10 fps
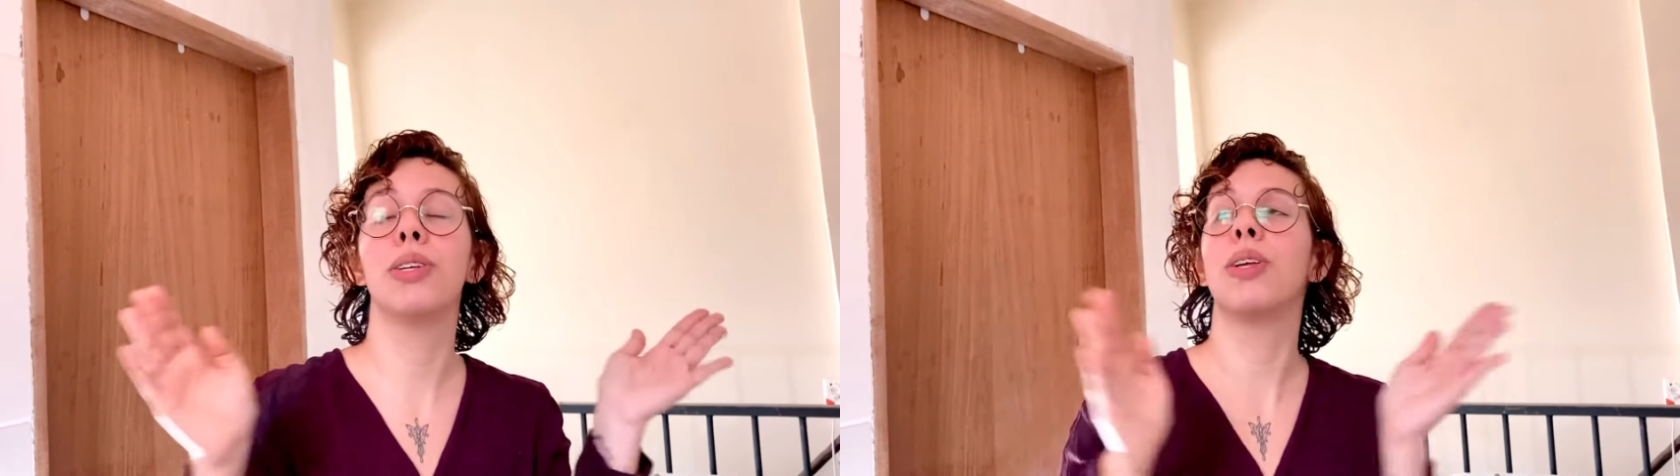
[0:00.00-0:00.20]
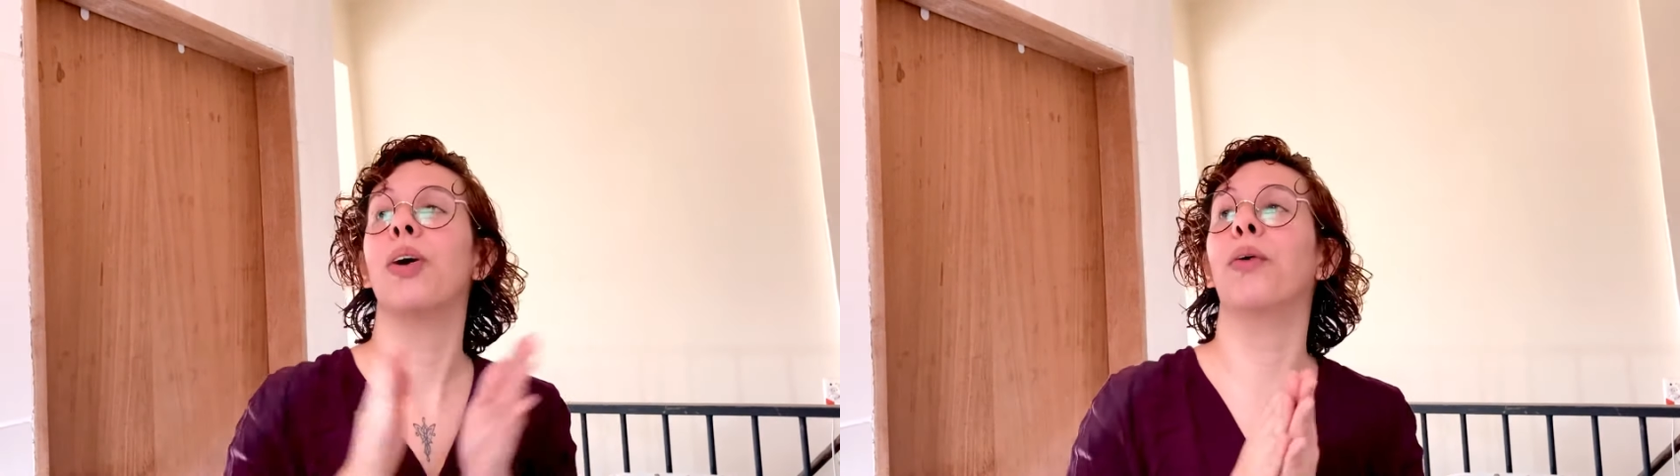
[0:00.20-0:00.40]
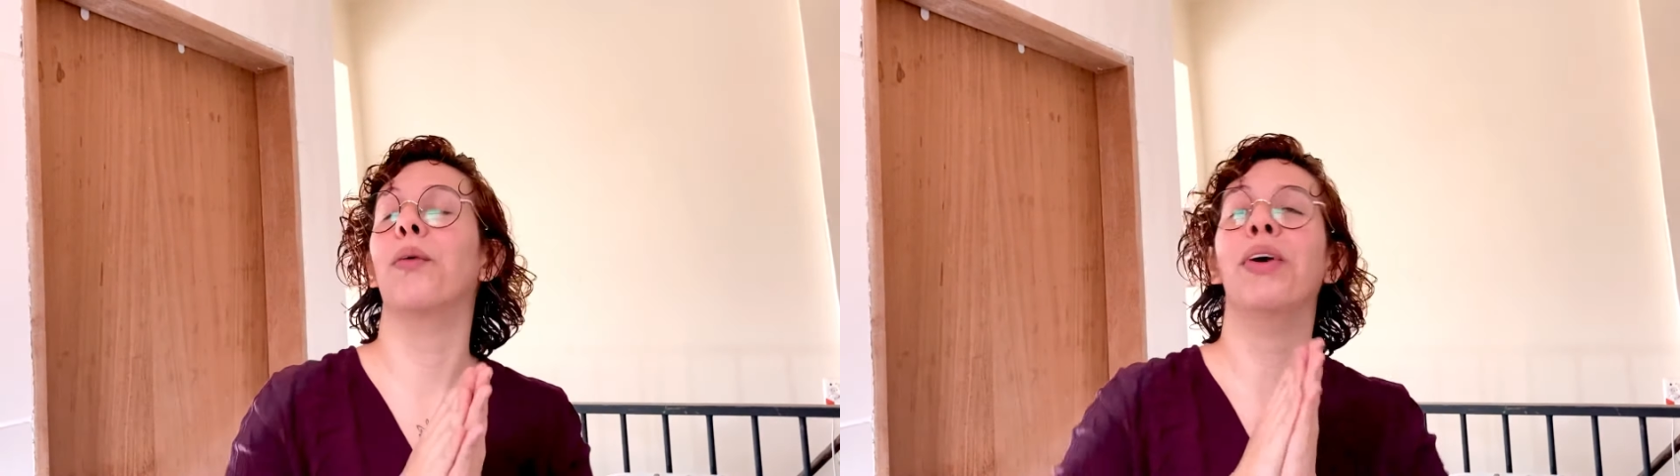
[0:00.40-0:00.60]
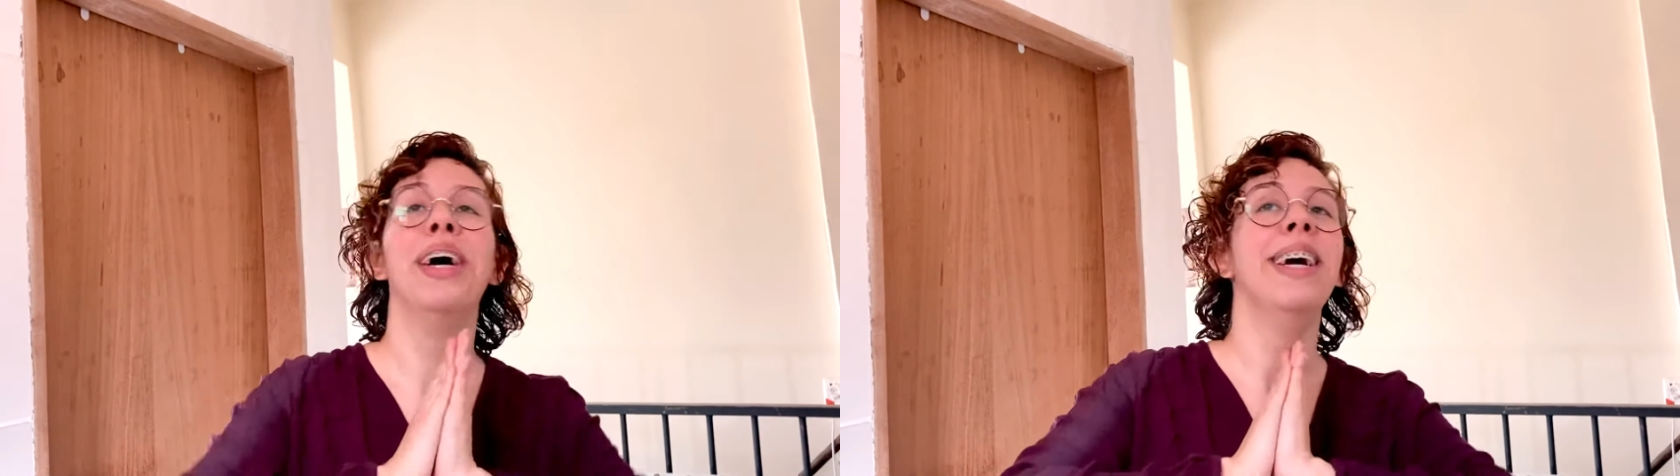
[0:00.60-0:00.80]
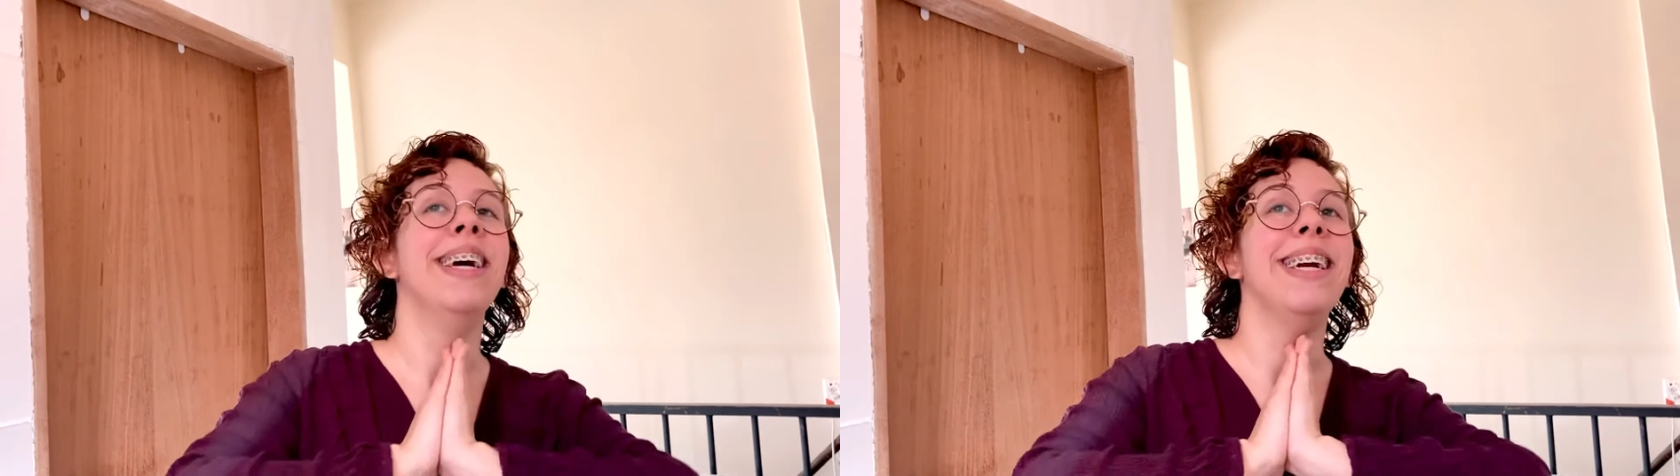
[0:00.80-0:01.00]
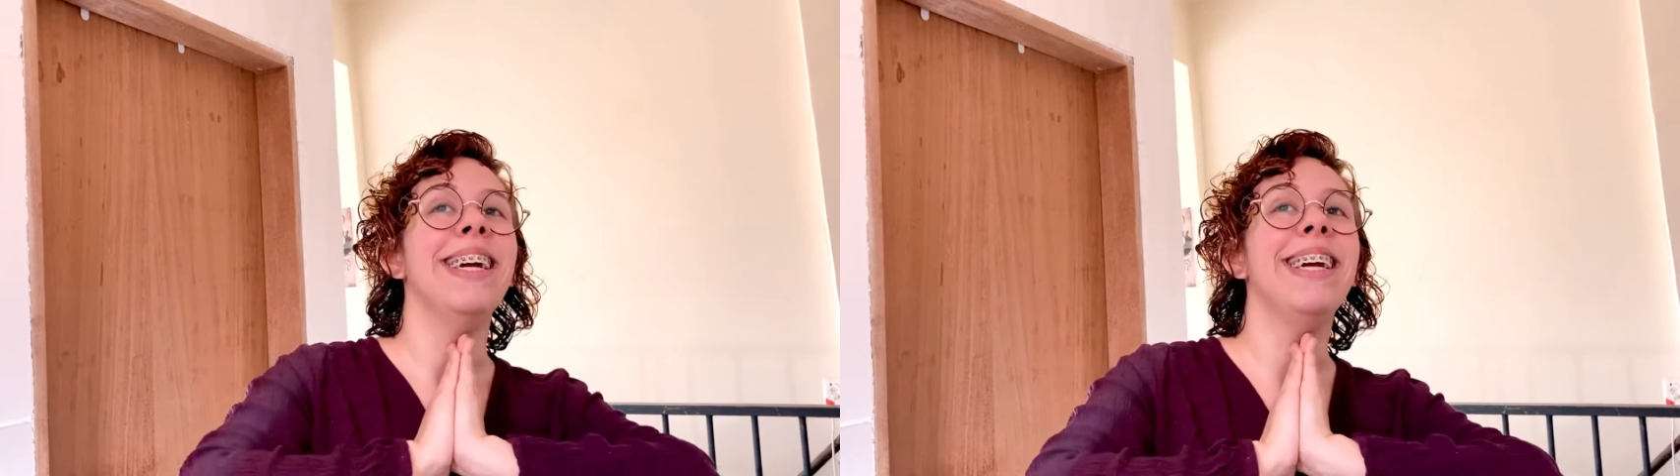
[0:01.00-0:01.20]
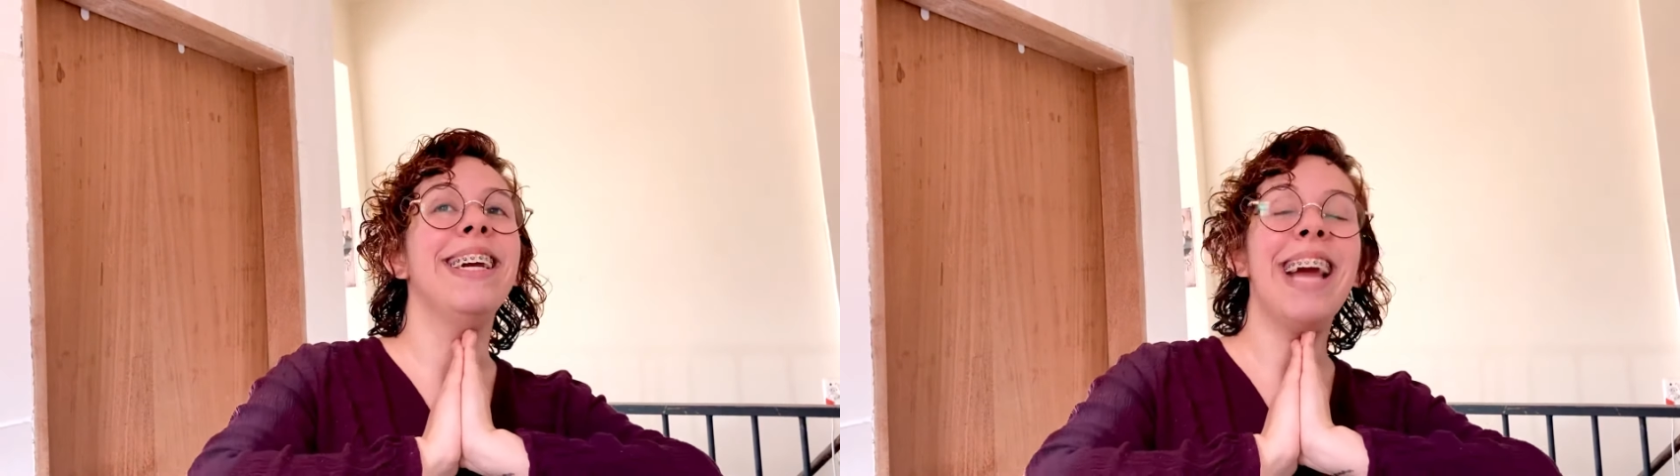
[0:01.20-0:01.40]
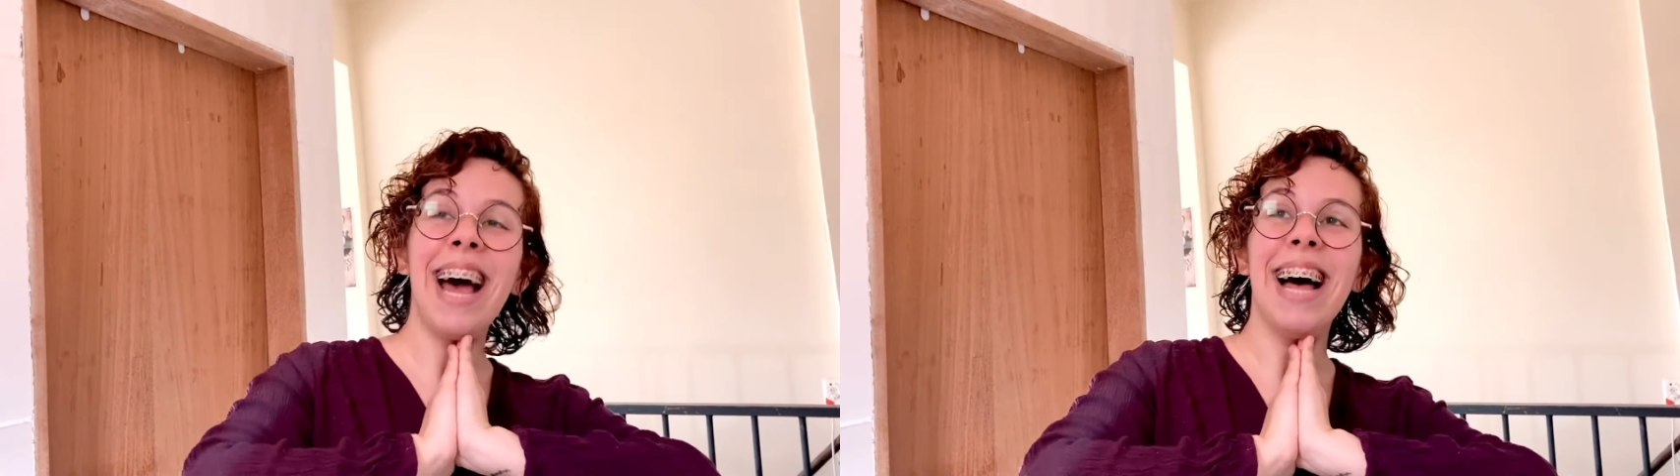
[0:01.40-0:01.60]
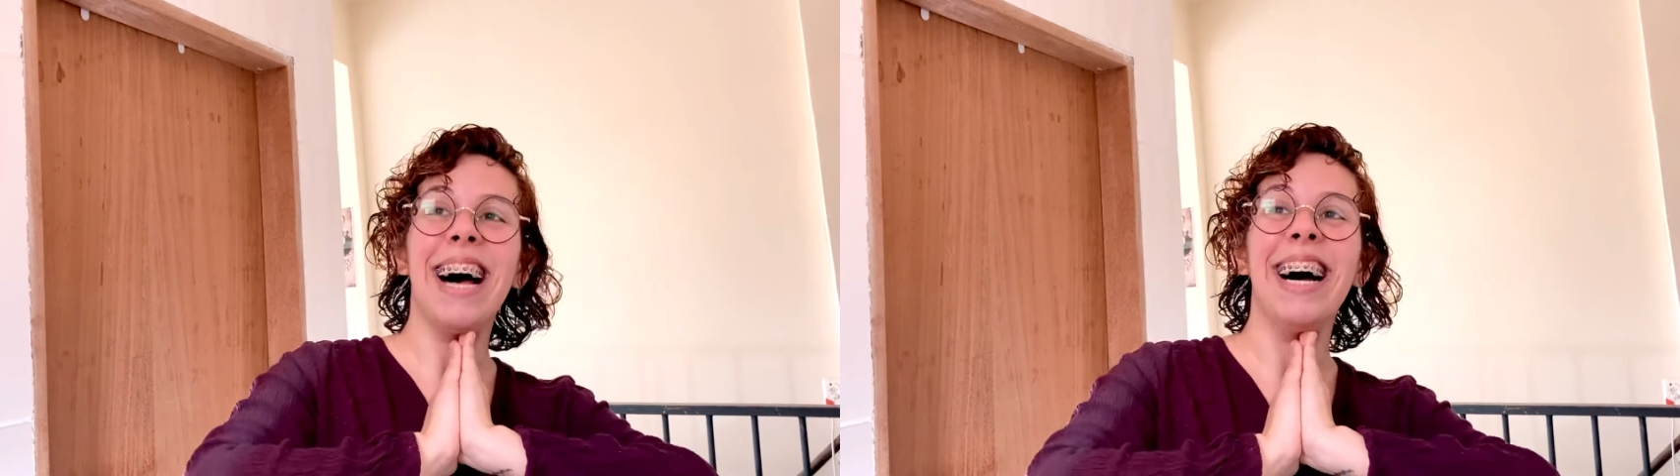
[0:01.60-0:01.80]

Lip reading: So yeah,